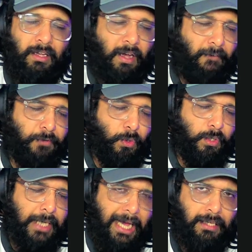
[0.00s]
few
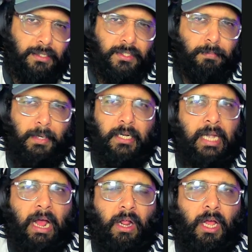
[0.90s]
good tackles, but
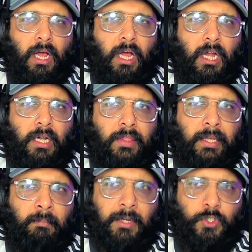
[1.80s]

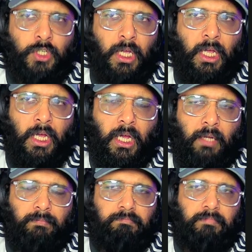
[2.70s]
nothing much
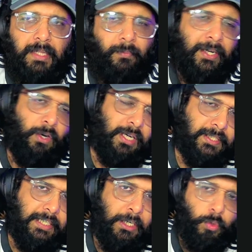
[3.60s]
when you're
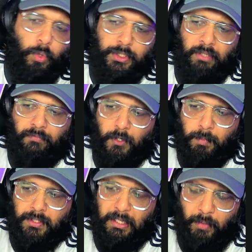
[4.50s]
considering 2 goals in the first
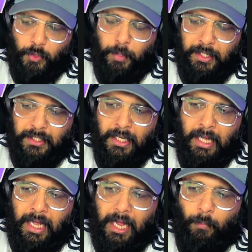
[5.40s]
place. Any which ways,
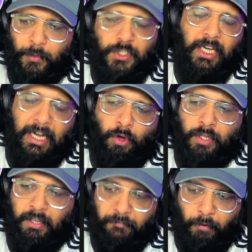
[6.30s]
which was again not
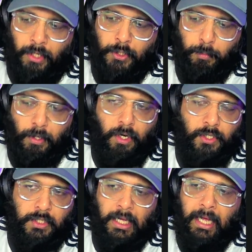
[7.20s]
their fault, to be
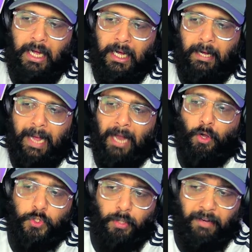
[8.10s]
honest. And
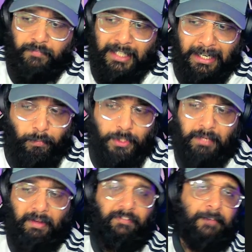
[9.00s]
also, if Delete was
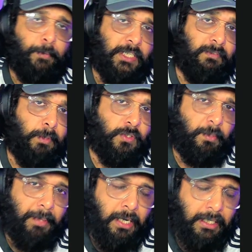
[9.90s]
given 5.7 because of the
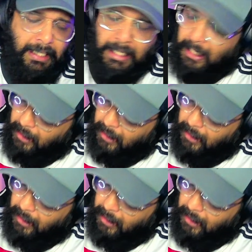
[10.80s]
penalty, that